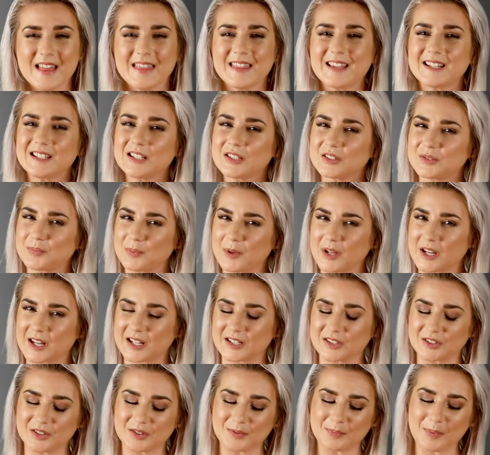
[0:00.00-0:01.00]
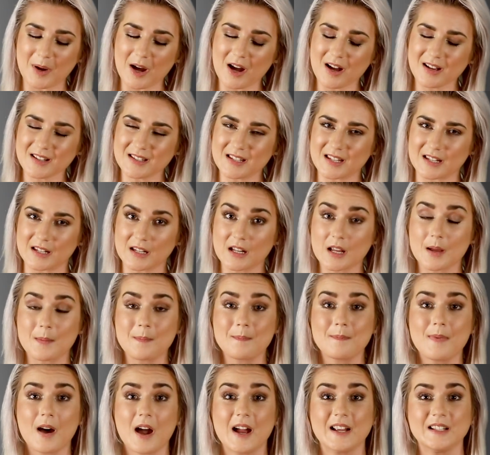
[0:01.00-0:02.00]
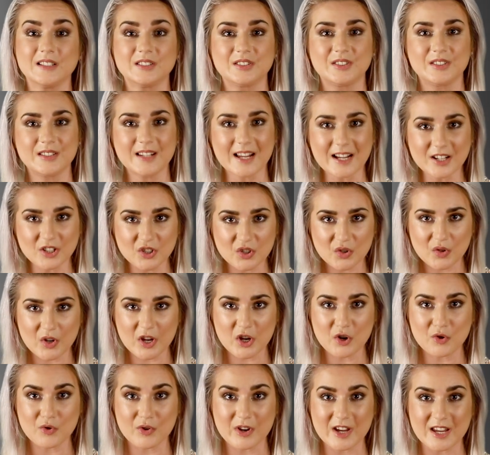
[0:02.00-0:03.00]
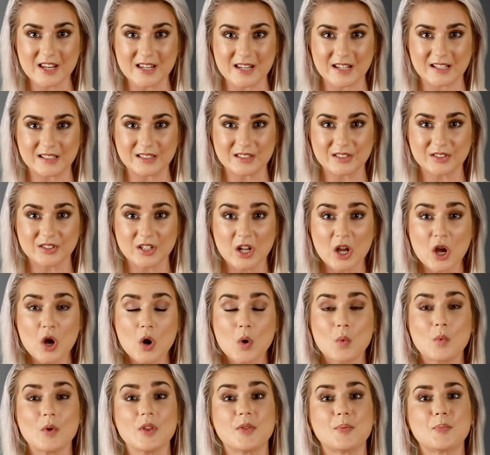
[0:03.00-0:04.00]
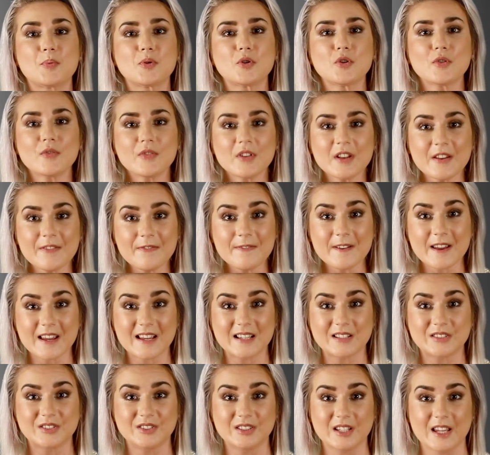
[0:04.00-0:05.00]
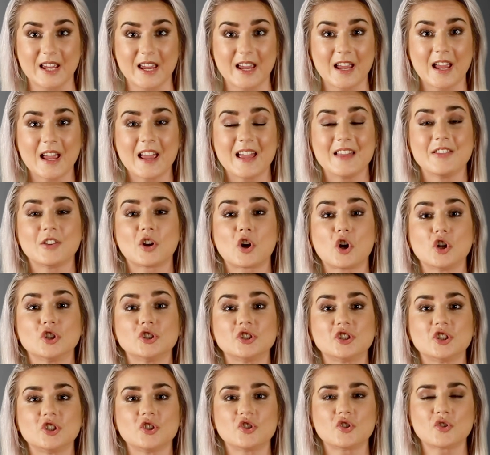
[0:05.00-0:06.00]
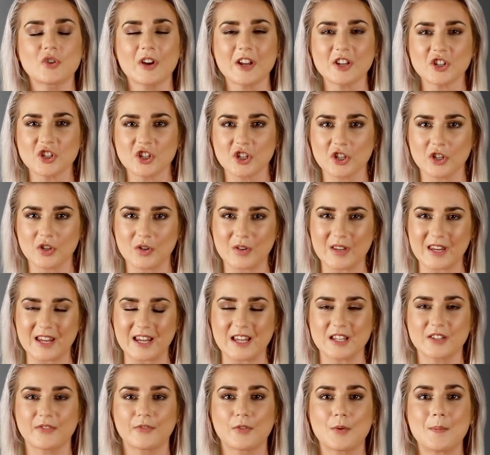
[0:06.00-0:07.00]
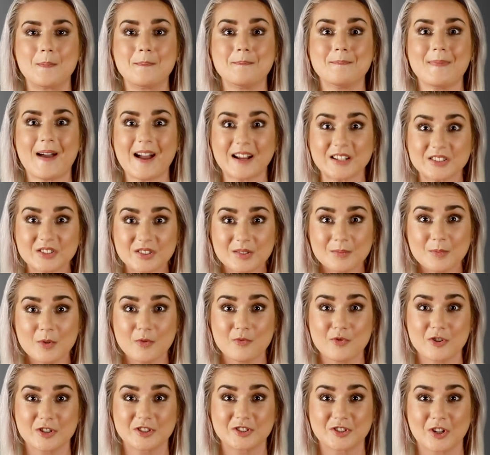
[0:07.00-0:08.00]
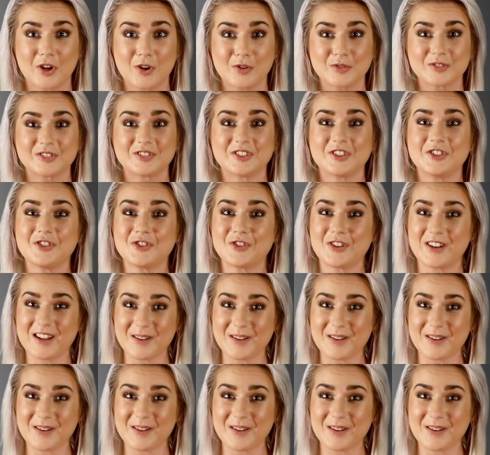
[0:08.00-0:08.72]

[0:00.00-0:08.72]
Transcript: That is because Spartin combines natural ingredients with proven efficacy in the concentration you need for maximum results in your